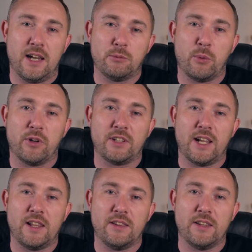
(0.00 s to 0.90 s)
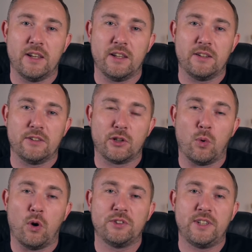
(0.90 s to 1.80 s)
and we weren't getting the
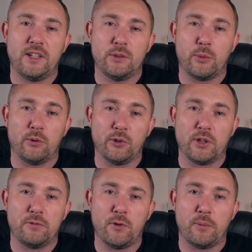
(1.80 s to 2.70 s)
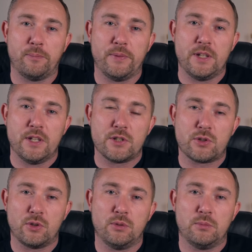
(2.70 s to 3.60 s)
quality that we were looking for.
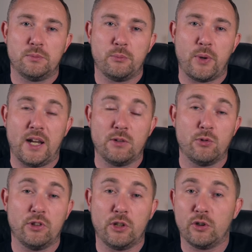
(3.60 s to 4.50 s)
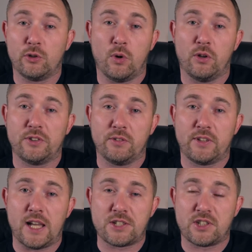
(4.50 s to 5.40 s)
So we had really good quality of
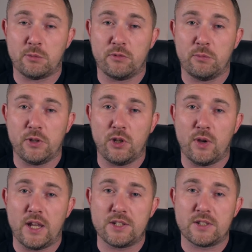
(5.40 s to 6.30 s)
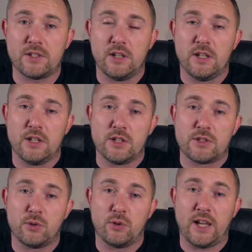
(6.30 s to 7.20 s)
cask coming from the US.
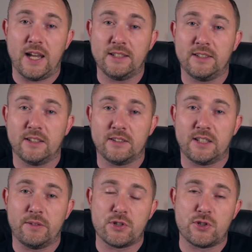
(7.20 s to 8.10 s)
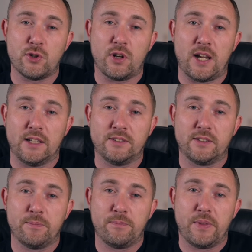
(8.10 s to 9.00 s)
So the idea that David Stewart had,
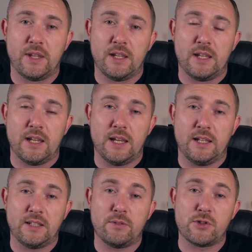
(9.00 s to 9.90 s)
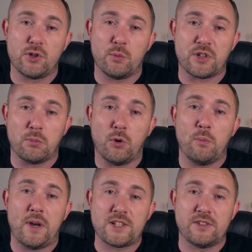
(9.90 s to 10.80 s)
David Stewart was our
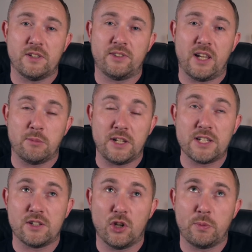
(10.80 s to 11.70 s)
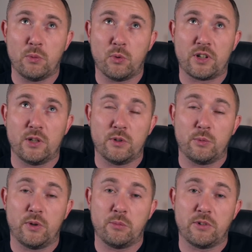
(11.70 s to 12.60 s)
malt master at the time, and he's now been working
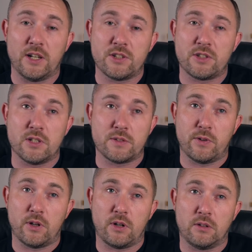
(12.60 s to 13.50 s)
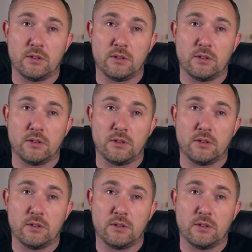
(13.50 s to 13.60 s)
with William Grant & Sons for